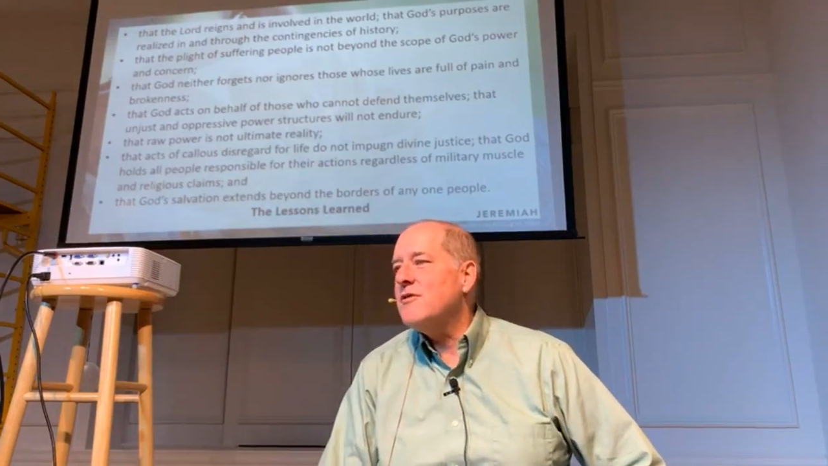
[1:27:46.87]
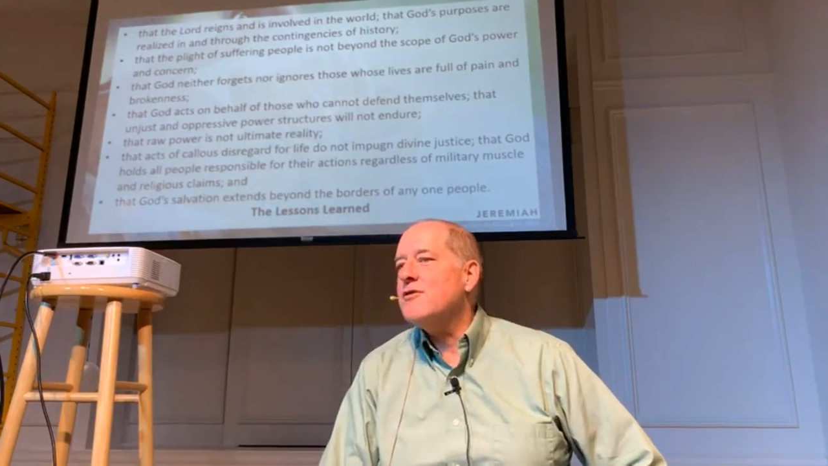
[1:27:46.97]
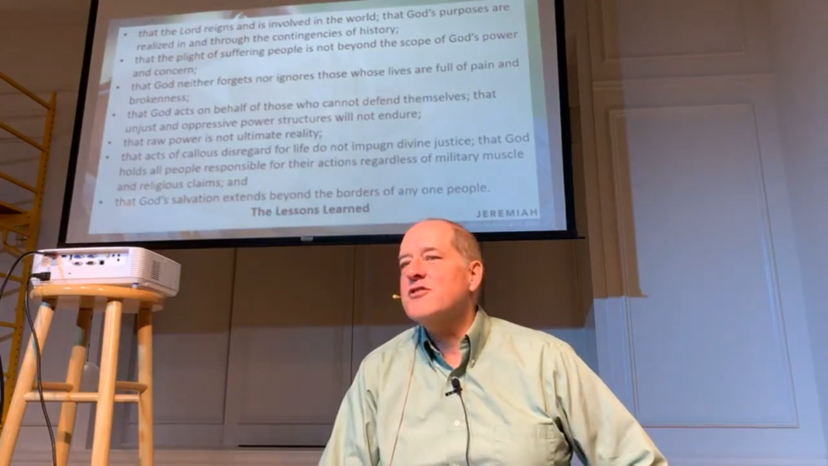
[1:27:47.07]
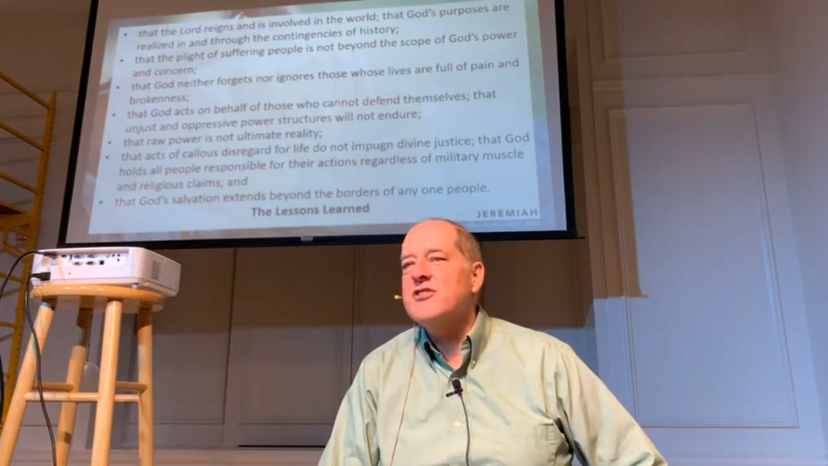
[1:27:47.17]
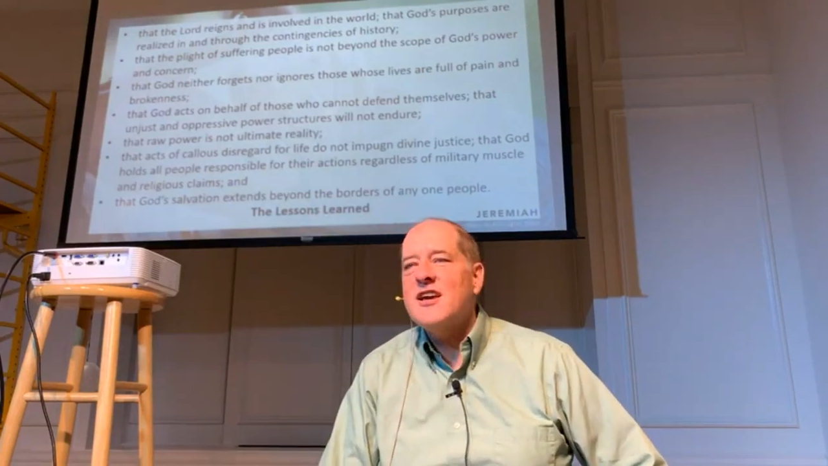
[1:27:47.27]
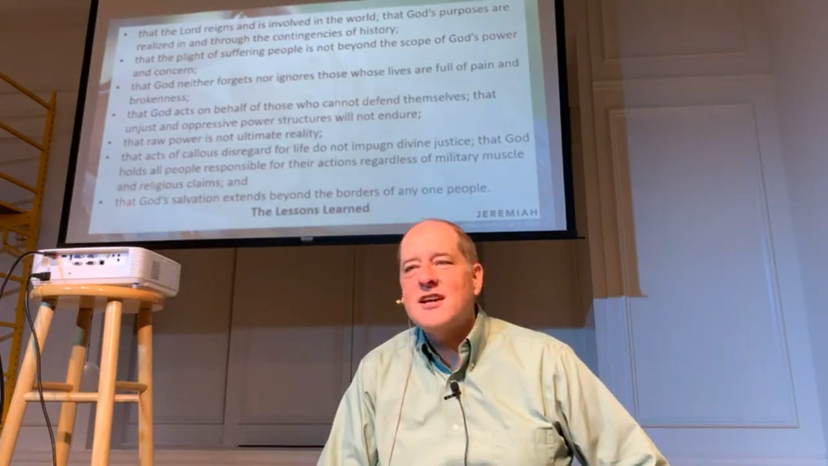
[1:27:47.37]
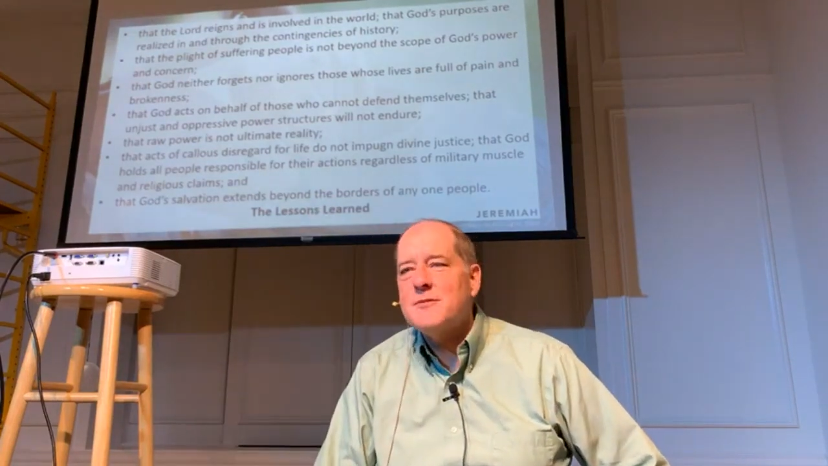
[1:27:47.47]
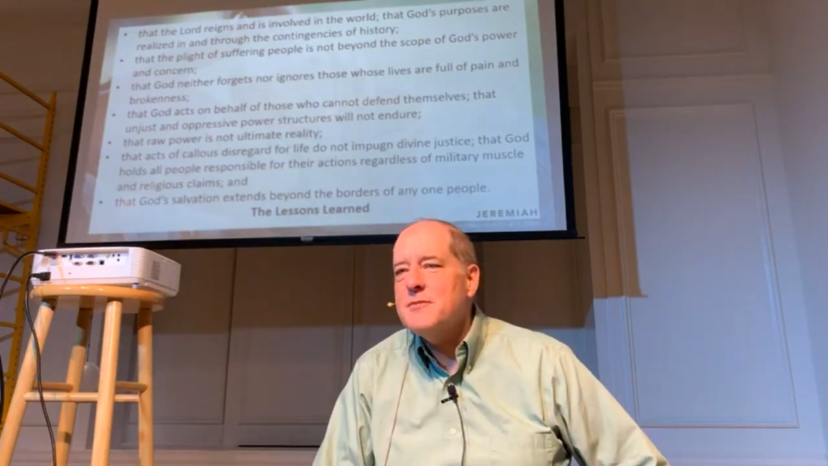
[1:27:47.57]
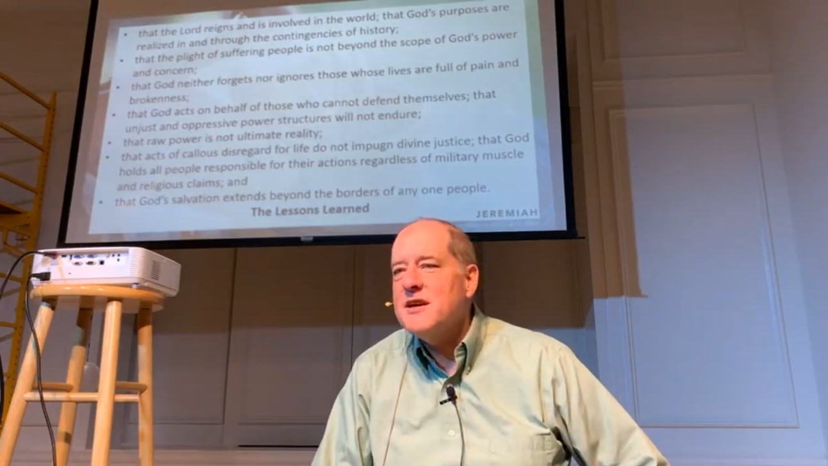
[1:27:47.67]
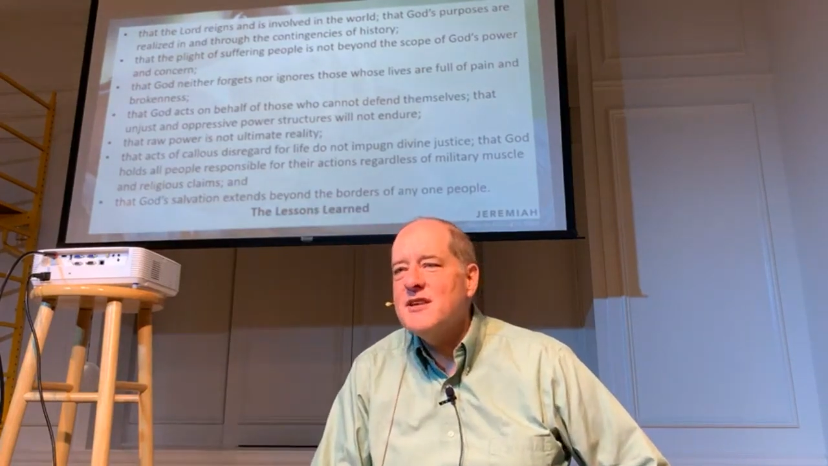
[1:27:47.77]
They have
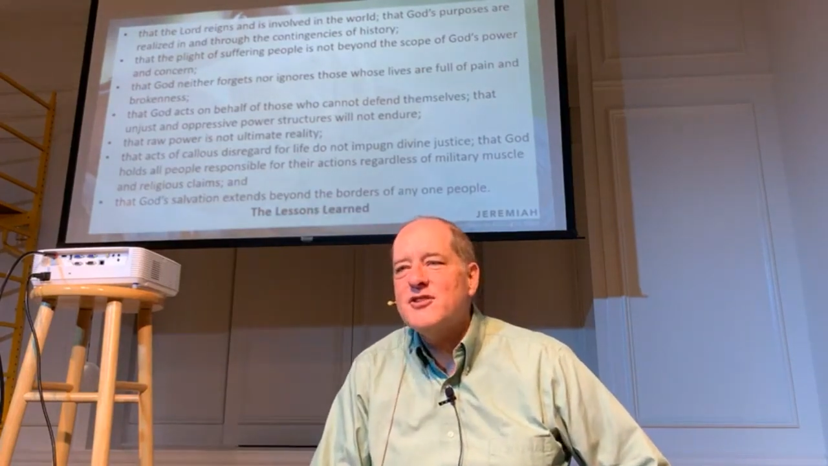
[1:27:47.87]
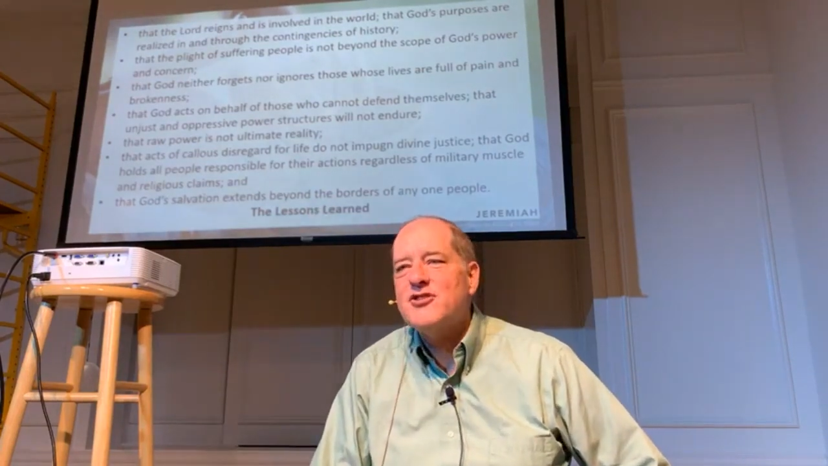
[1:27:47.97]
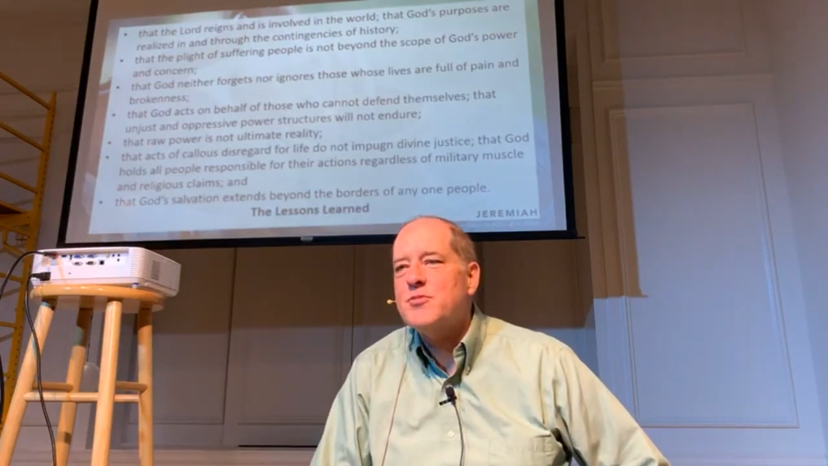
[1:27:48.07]
forsaken me, the